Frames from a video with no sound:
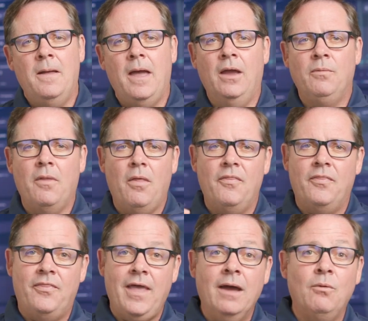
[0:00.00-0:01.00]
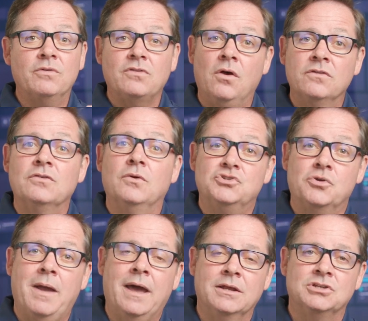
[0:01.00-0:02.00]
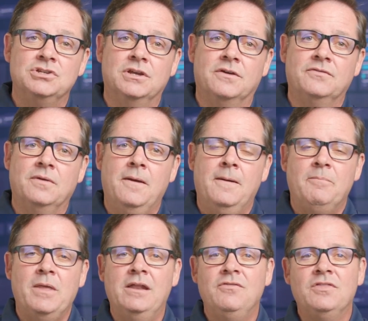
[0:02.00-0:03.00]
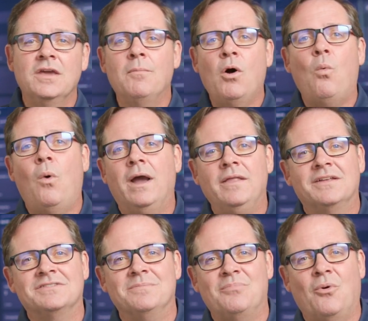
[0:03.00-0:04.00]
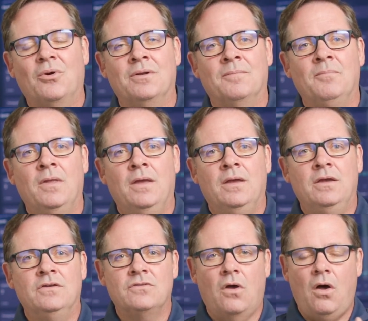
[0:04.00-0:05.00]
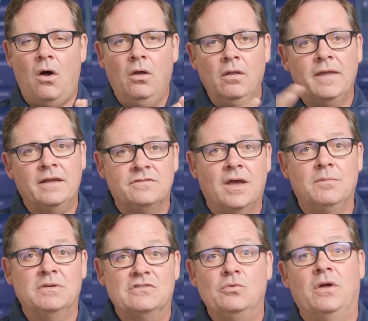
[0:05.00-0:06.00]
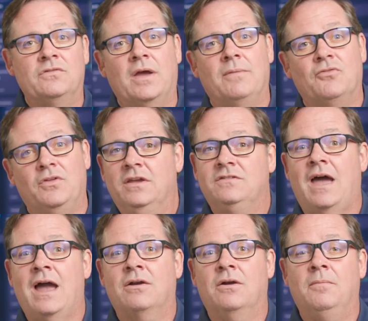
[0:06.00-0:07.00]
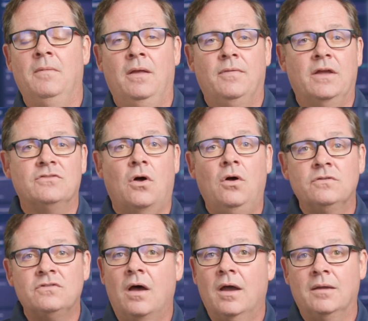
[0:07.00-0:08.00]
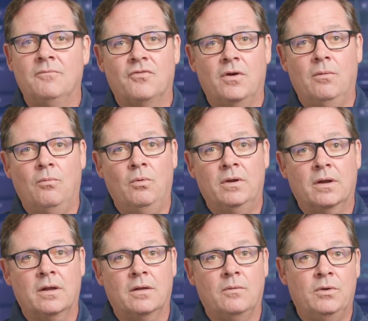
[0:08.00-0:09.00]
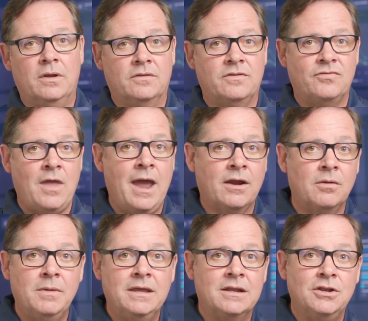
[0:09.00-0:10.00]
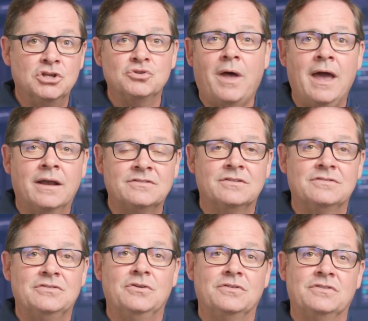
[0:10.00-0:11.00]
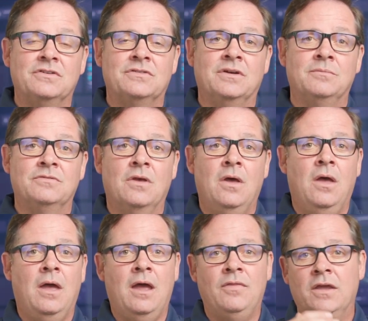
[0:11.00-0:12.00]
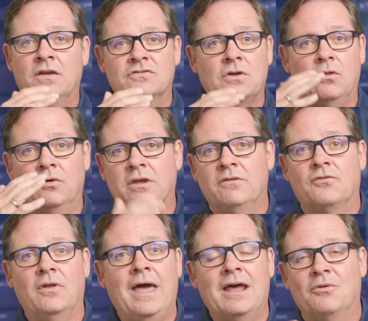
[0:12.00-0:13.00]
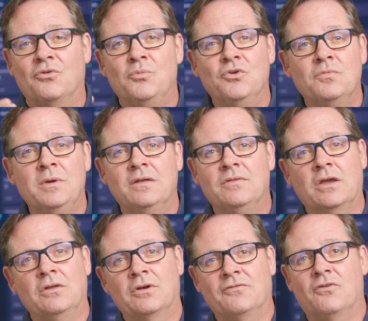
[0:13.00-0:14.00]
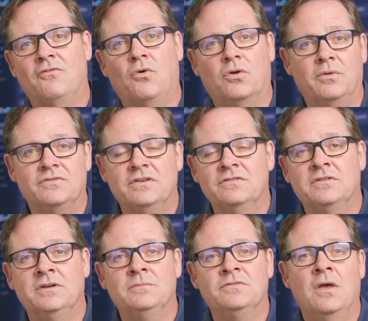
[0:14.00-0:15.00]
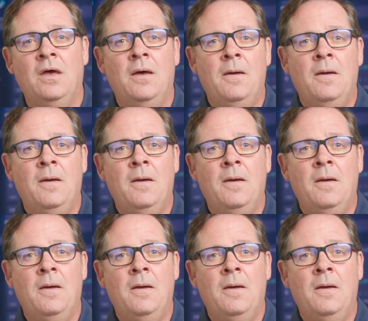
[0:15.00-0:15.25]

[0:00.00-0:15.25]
And that was also a dramatic shift. And if you think about why that's important, is all of that time is dwell time for the attacker. That's all time from when a hacker may get initial access to your systems, and they can start looking for lateral movement, they can look for vulnerable systems.